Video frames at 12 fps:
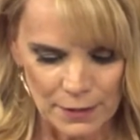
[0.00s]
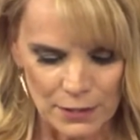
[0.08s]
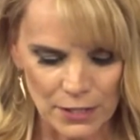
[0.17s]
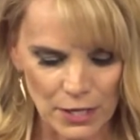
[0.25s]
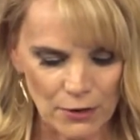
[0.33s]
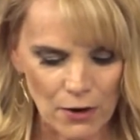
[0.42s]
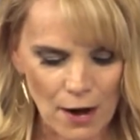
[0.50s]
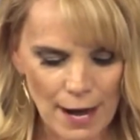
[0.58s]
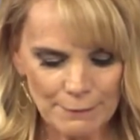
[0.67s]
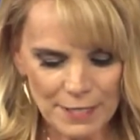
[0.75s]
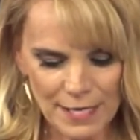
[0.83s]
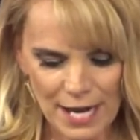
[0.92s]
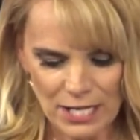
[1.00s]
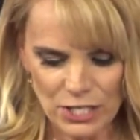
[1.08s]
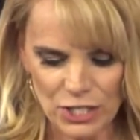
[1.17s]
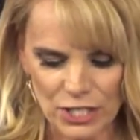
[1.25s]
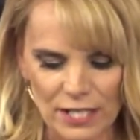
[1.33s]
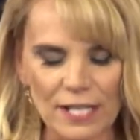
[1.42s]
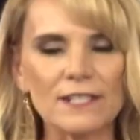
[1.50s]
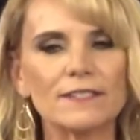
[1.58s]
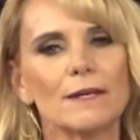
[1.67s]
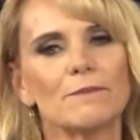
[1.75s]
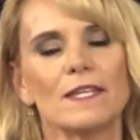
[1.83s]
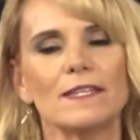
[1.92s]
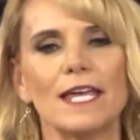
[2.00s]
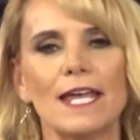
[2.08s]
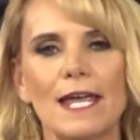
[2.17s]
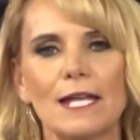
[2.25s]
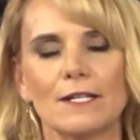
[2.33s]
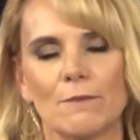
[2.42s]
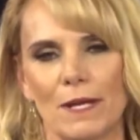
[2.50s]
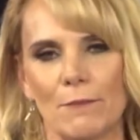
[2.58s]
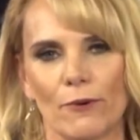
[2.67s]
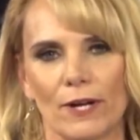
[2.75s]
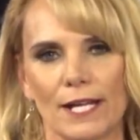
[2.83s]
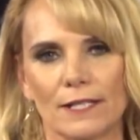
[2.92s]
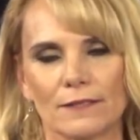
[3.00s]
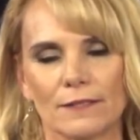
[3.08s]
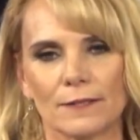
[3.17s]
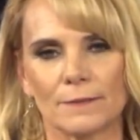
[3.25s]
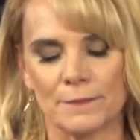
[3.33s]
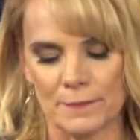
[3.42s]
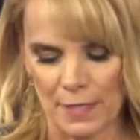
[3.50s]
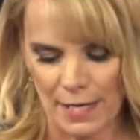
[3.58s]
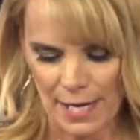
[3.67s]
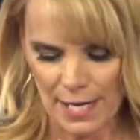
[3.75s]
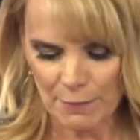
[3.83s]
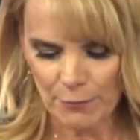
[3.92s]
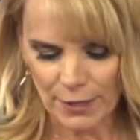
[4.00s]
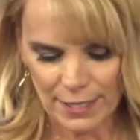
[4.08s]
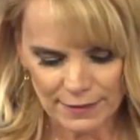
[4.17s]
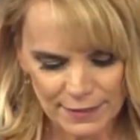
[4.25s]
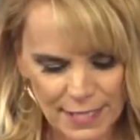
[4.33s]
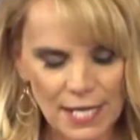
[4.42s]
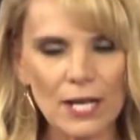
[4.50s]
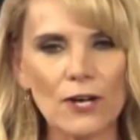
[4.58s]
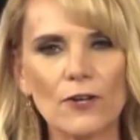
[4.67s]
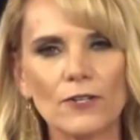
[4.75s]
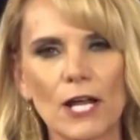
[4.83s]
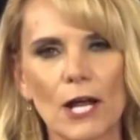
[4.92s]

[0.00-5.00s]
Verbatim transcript: You know, condemnation is something the enemy brings. He brings guilt